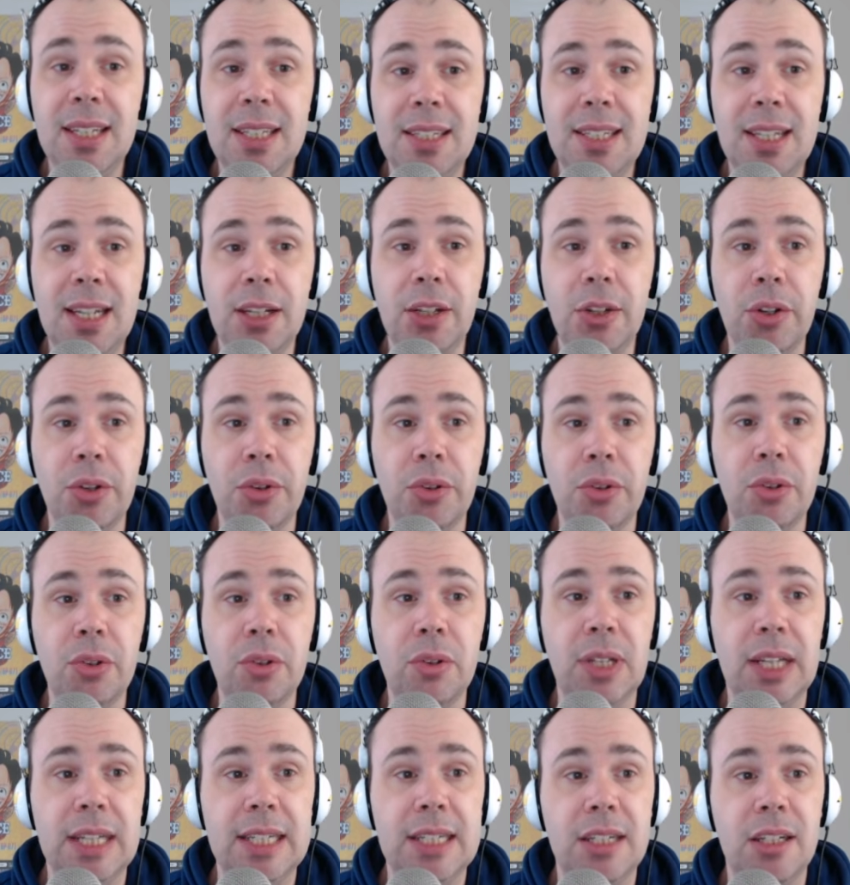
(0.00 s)
Sengoku,
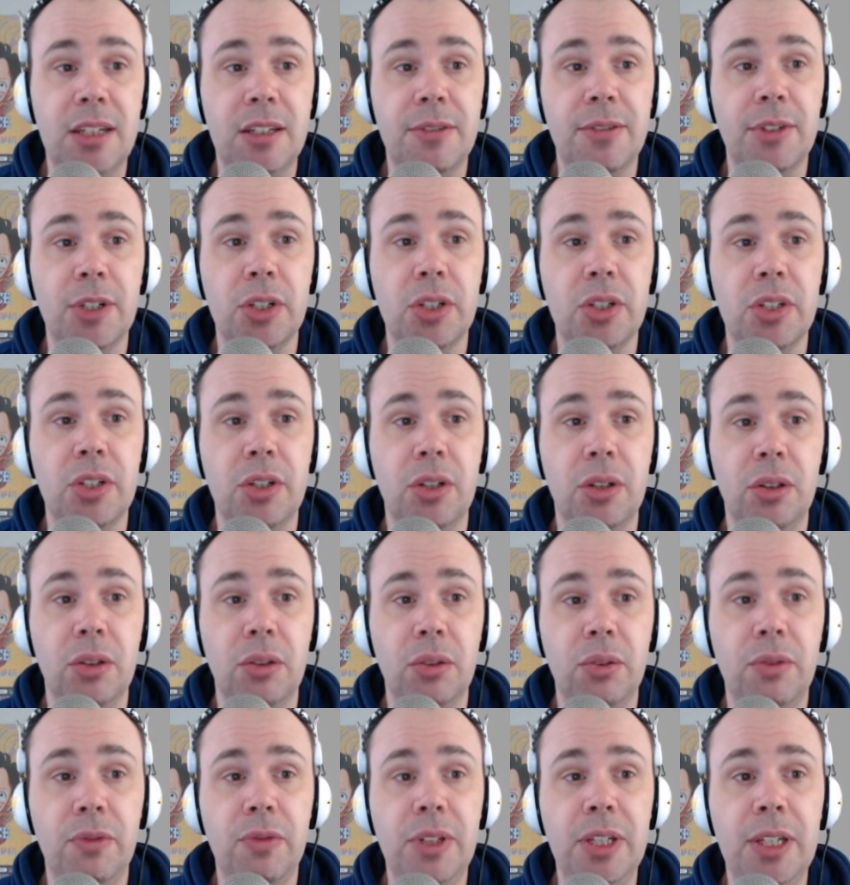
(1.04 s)
let's just focus on
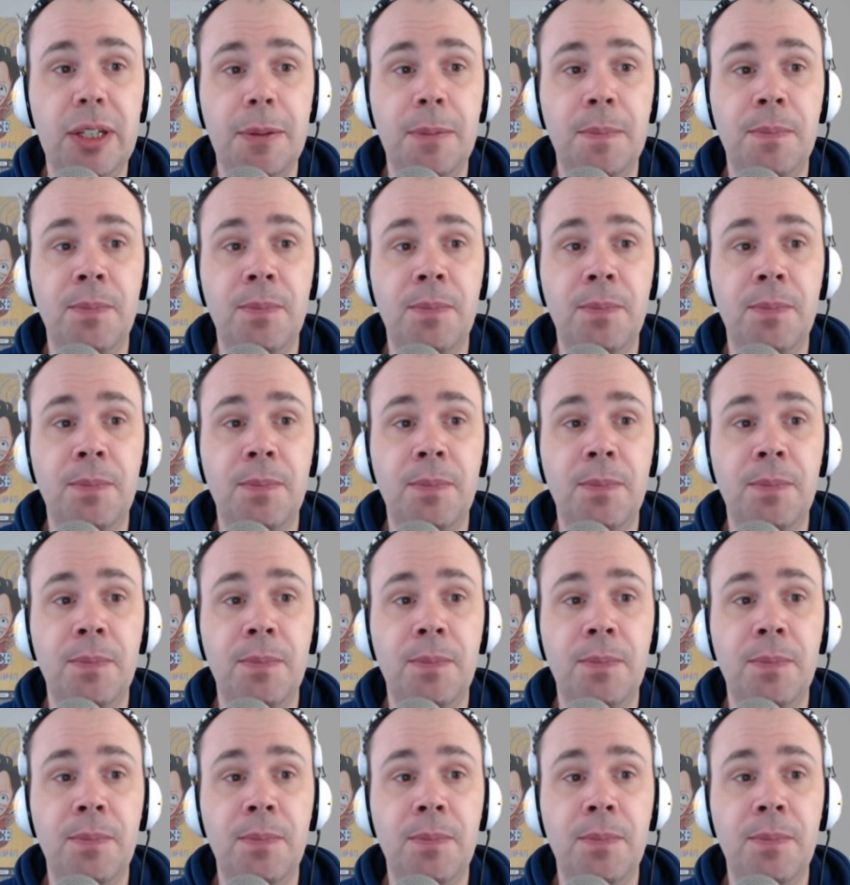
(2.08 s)
Luffy.